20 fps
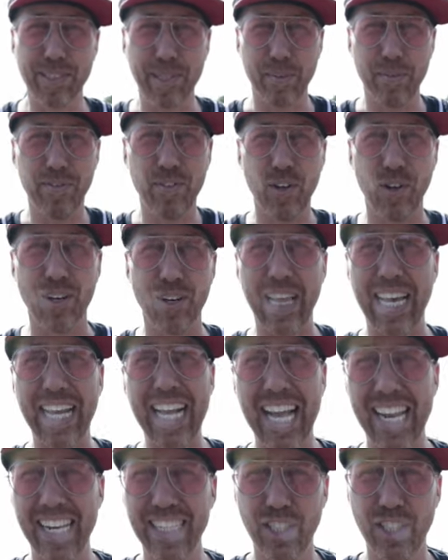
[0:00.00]
Some of you are like,
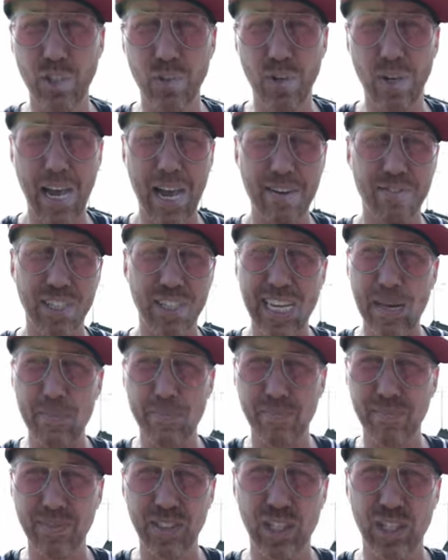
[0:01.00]
how did you ever get
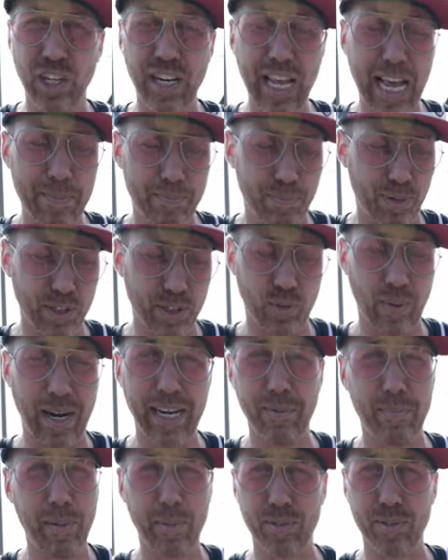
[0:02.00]
good at
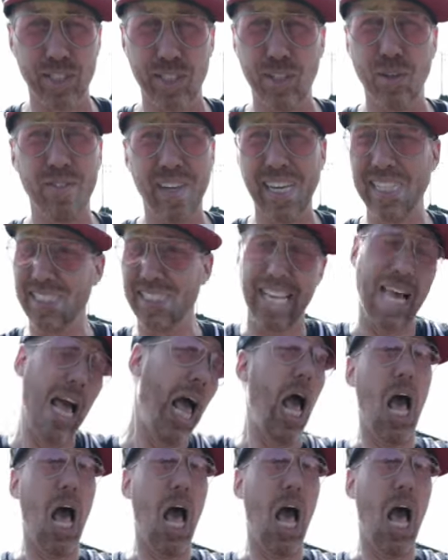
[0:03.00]
persuading people to do things?